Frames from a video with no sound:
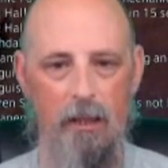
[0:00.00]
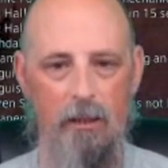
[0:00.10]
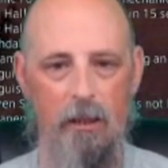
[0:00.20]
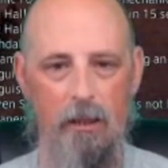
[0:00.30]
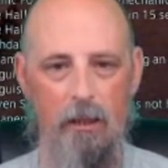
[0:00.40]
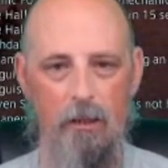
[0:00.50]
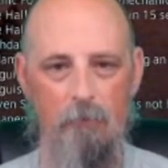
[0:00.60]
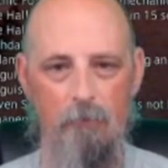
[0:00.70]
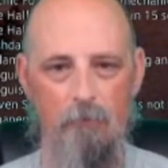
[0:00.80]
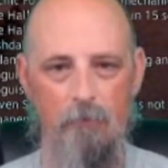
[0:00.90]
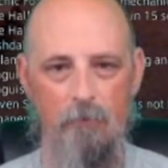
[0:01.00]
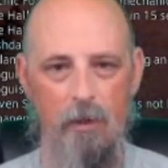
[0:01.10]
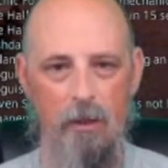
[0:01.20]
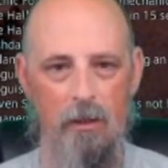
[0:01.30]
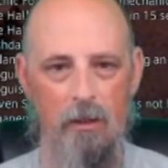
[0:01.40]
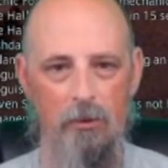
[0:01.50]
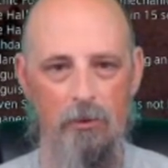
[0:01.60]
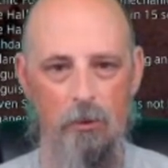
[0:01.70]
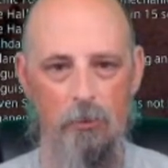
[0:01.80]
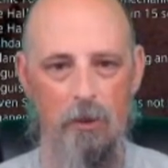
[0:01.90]

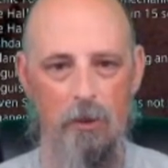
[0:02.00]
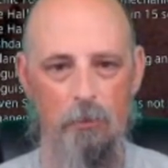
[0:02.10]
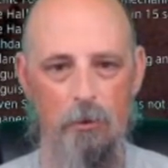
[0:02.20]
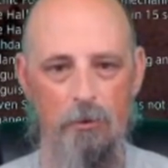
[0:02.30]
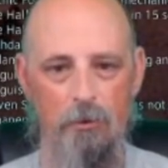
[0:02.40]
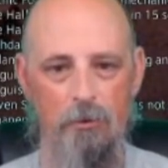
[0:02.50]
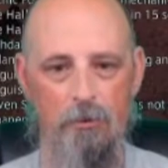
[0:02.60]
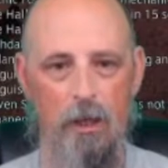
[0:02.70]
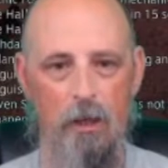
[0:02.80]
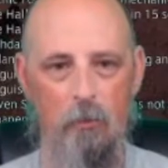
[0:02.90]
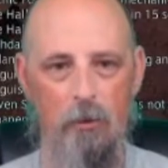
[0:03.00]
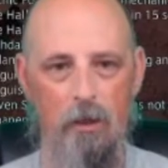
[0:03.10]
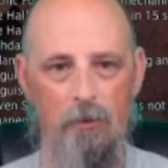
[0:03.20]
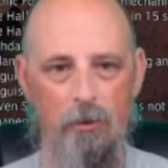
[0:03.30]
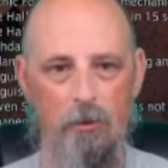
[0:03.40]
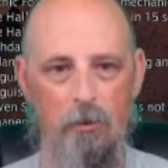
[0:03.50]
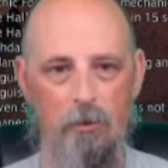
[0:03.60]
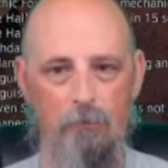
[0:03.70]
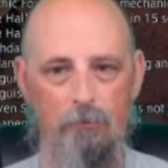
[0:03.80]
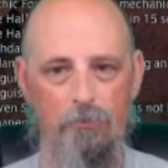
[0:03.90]
If we're going to burn her down, we're going to do it
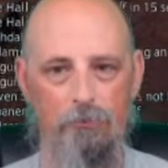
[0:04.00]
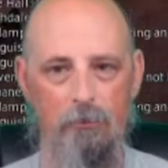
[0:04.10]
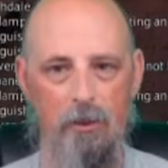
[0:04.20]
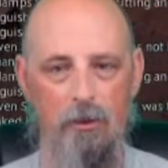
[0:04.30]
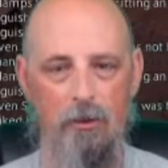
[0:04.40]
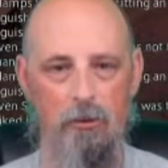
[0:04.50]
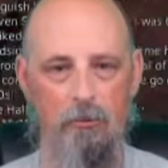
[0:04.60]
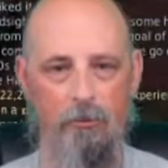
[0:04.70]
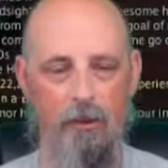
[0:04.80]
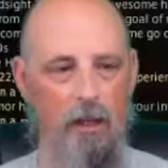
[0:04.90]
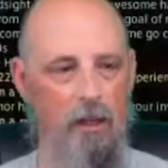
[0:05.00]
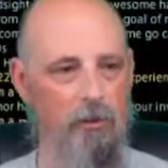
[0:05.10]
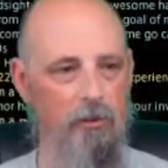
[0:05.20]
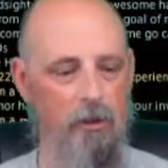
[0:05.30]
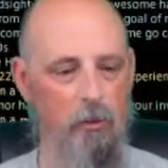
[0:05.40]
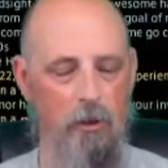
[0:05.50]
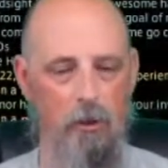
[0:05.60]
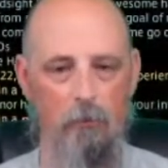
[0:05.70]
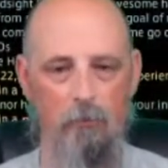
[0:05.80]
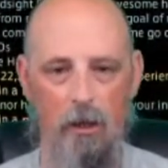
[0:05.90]
pretty darn fast. There we
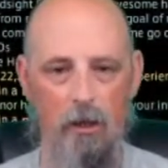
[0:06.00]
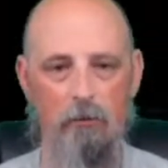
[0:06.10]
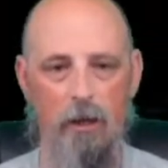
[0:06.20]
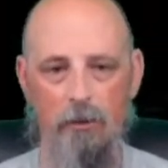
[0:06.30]
go. All right.